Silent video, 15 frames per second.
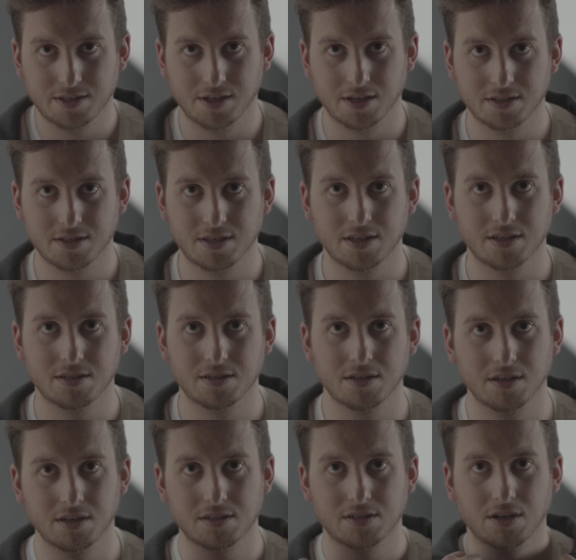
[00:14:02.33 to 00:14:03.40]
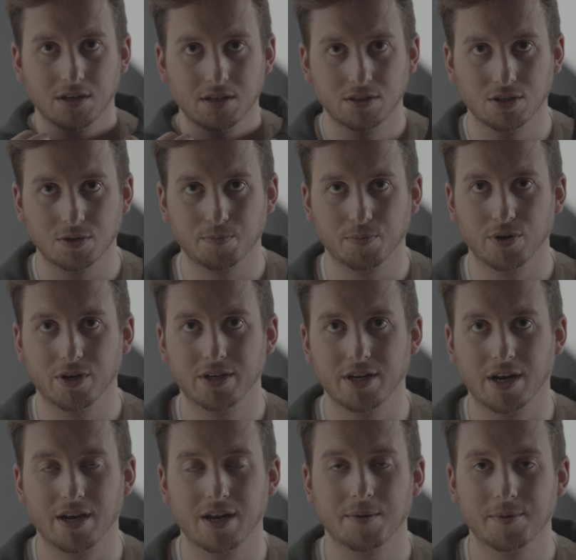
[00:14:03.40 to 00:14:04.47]
since this is gonna look pretty
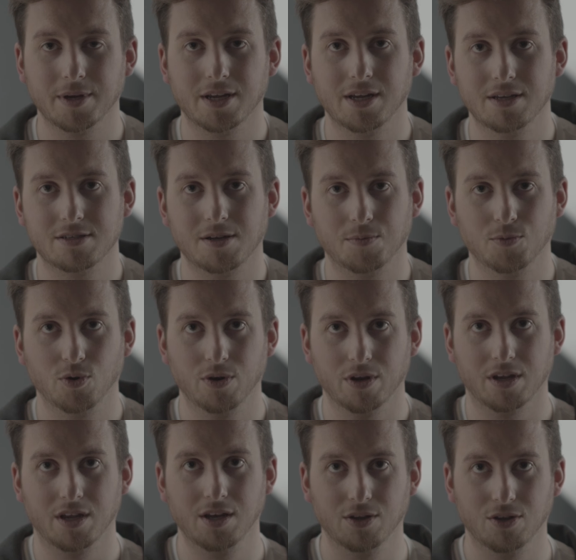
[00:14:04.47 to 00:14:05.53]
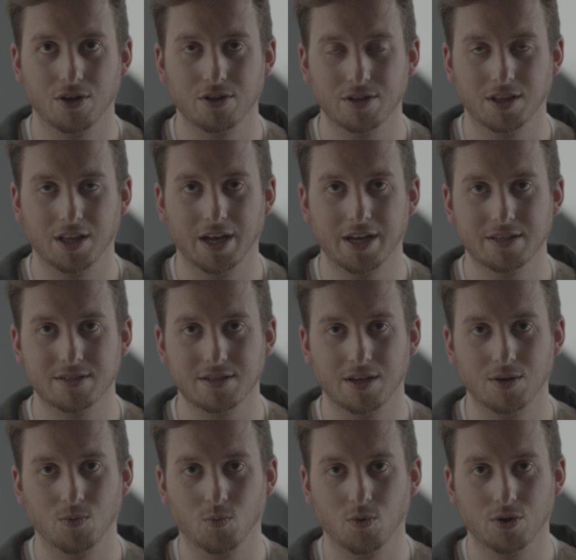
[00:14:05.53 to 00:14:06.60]
dynamic, is I'm going to kill all the lights
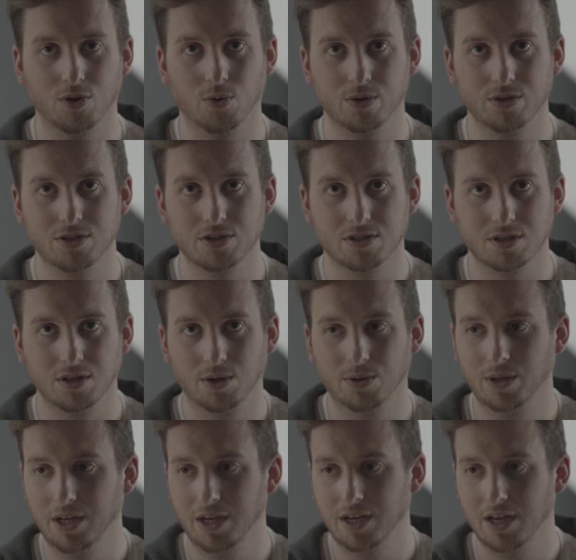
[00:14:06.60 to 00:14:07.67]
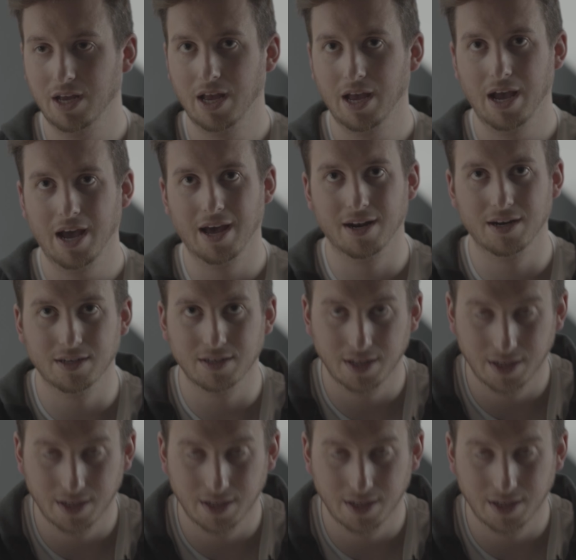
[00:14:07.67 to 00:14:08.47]
and we're going to slowly add it